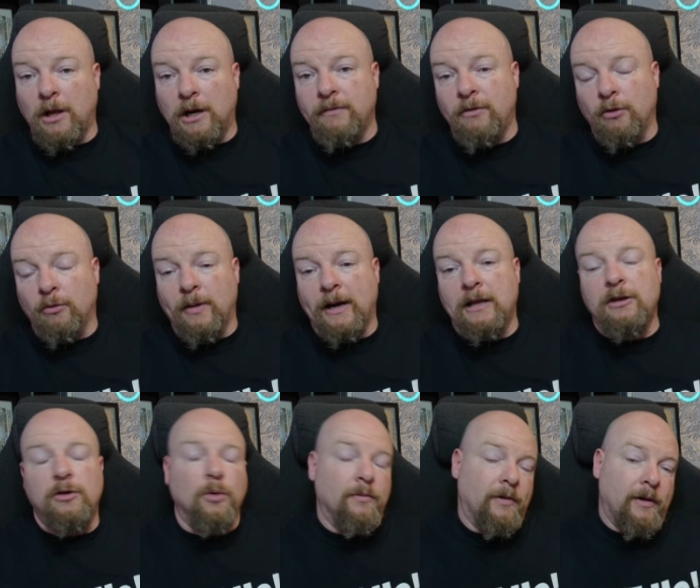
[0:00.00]
of you read it and
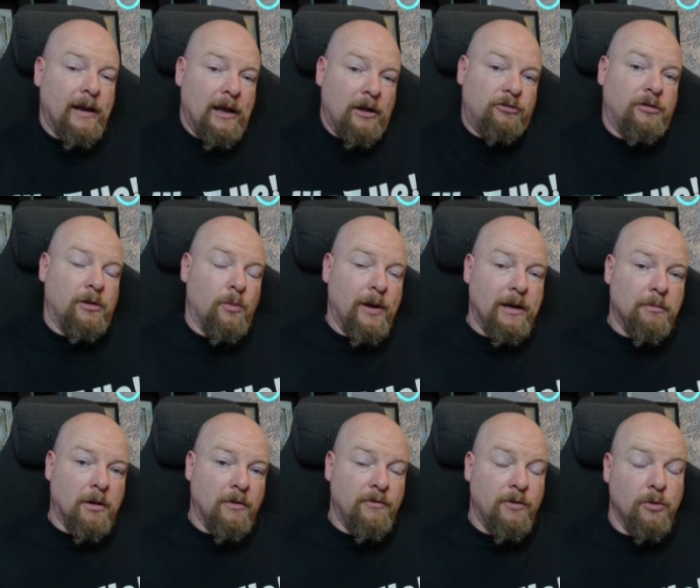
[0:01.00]
you were very anxiously waiting my
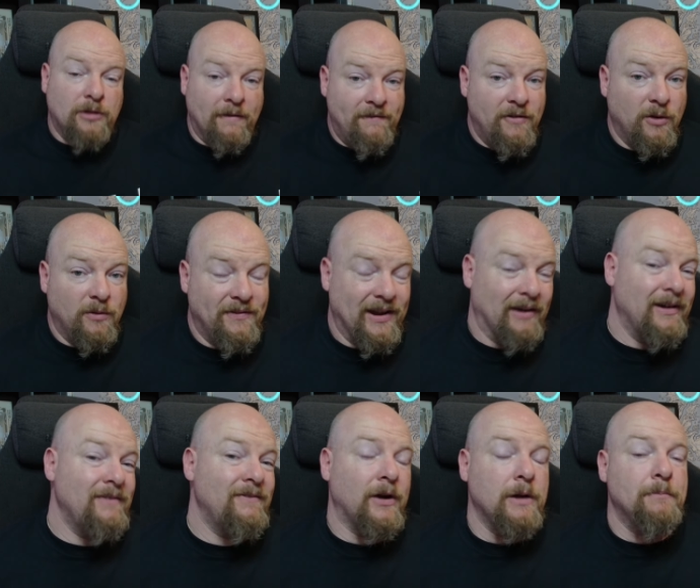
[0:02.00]
reviews, and I feel very,
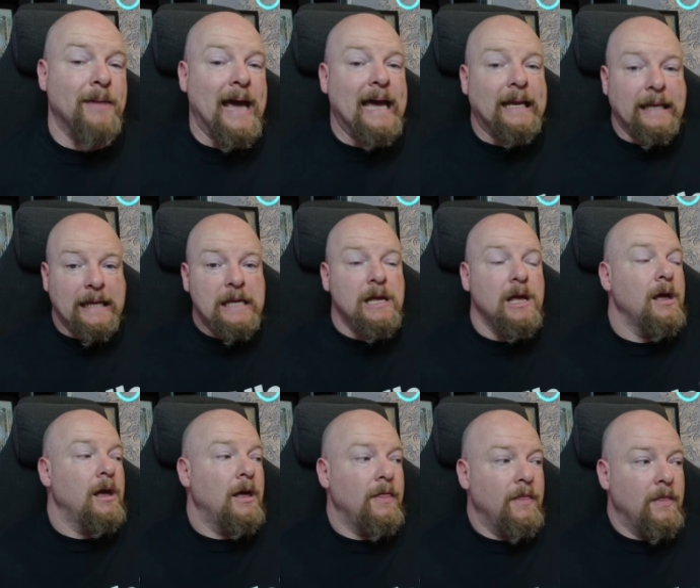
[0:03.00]
very badly
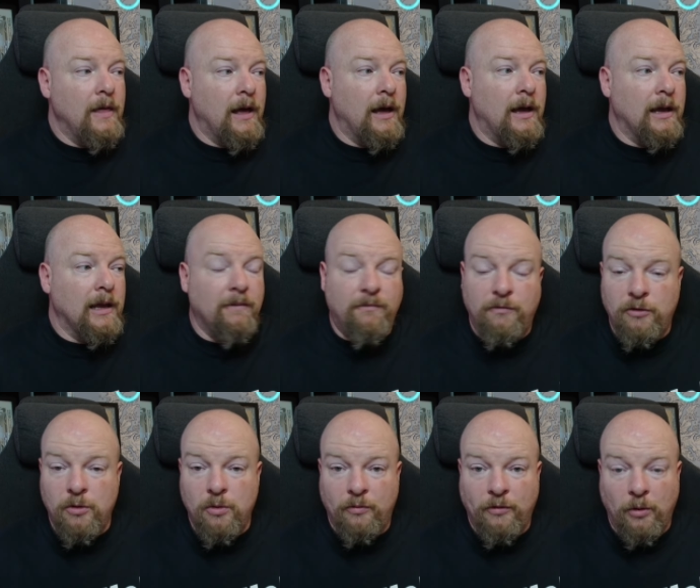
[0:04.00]
uh, if
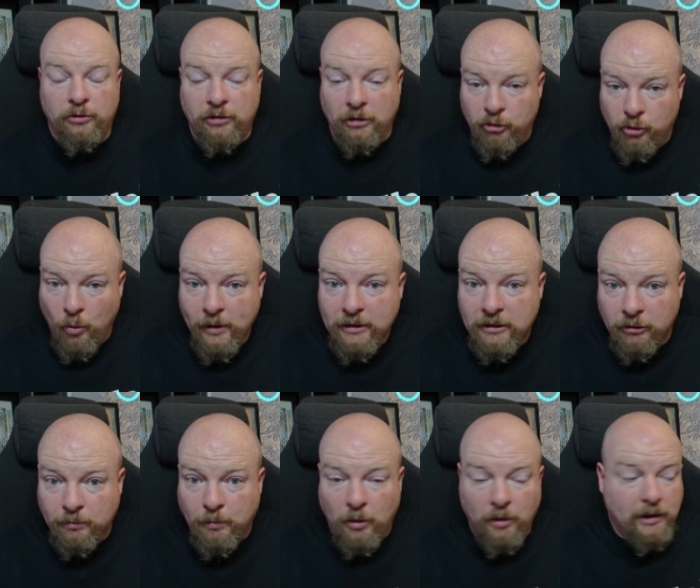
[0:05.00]
you folks enjoyed this
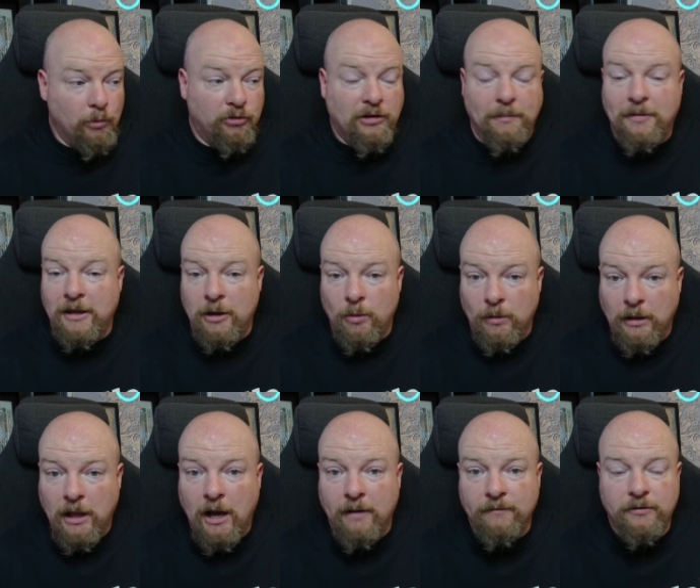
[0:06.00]
book, it was something you
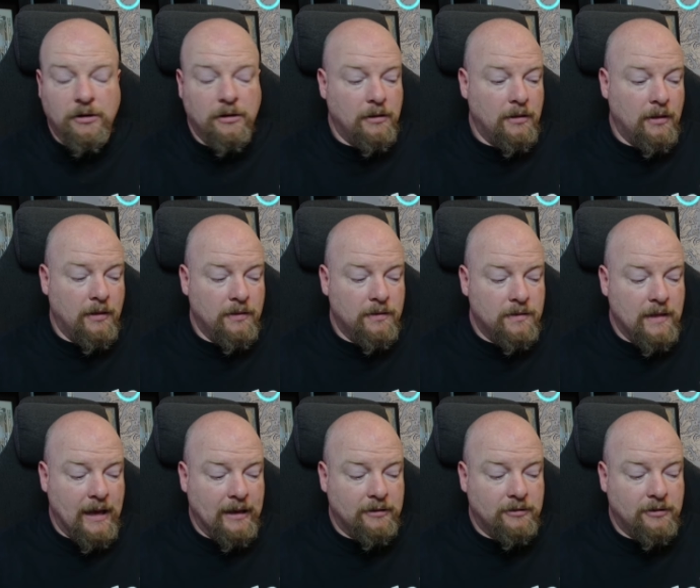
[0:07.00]
loved,
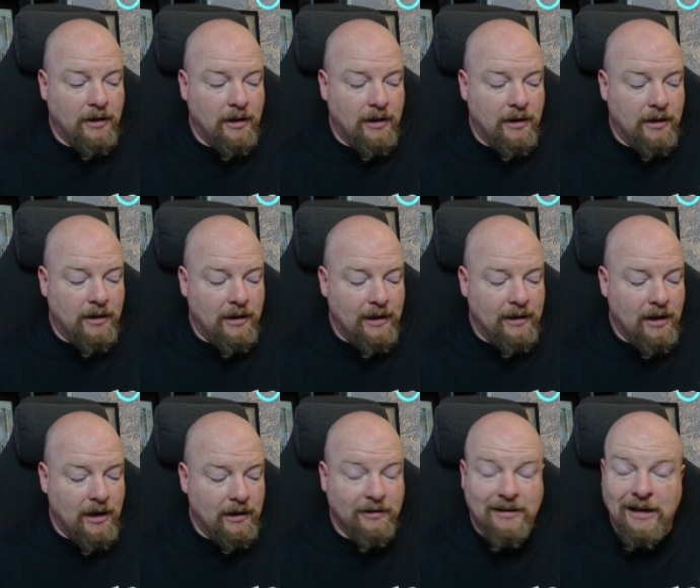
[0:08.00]
that uh, I
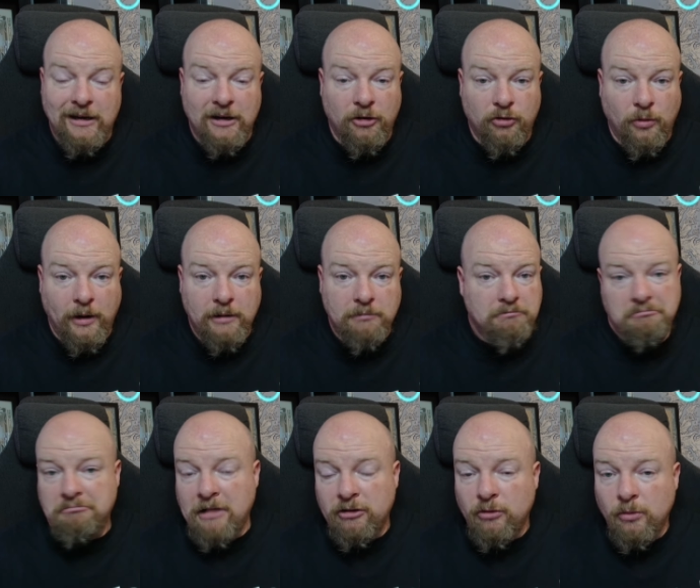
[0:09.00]
kind of didn't enjoy it.
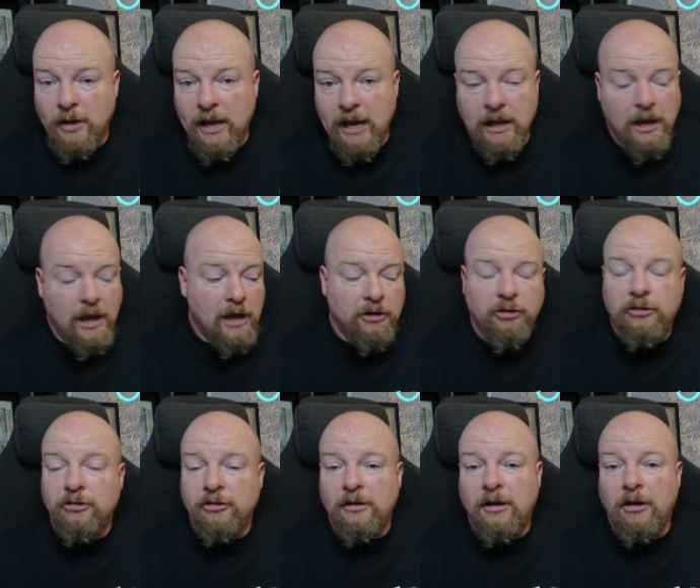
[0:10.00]
That's okay. Just
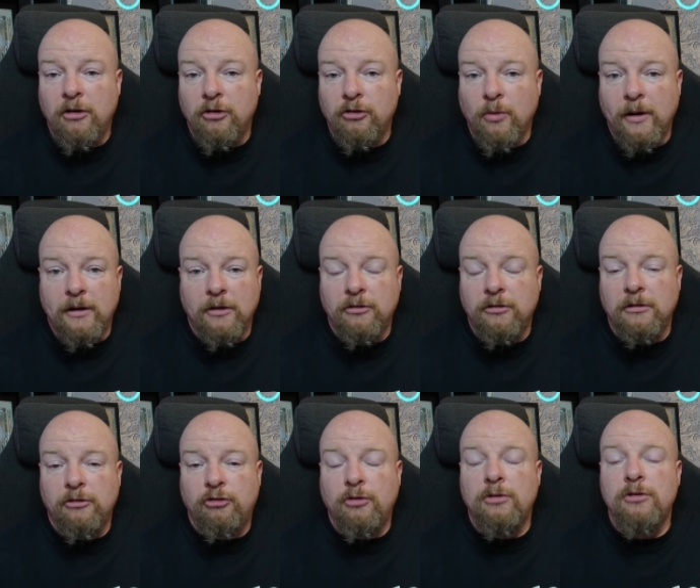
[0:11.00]
because I didn't enjoy it doesn't
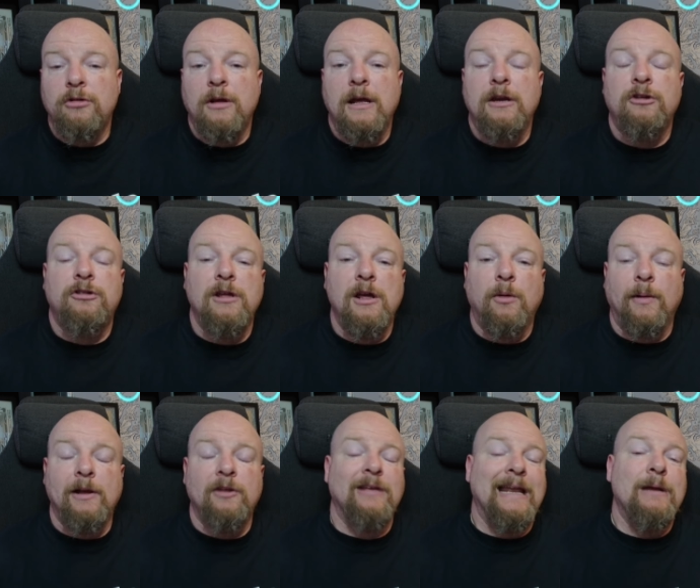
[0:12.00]
shouldn't it
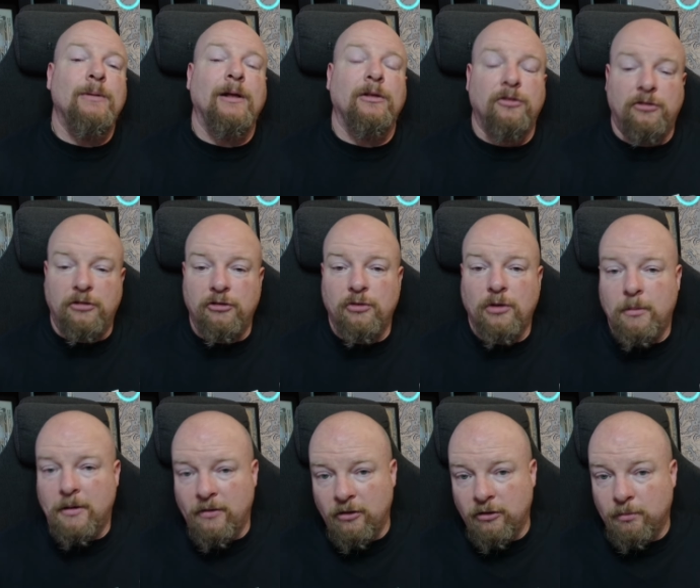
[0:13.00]
decrease anyone else's enjoyment
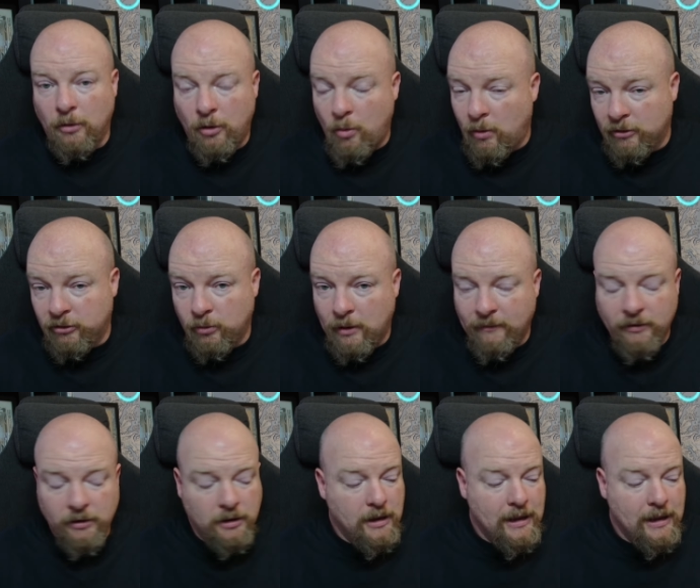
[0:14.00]
of this book whatsoever.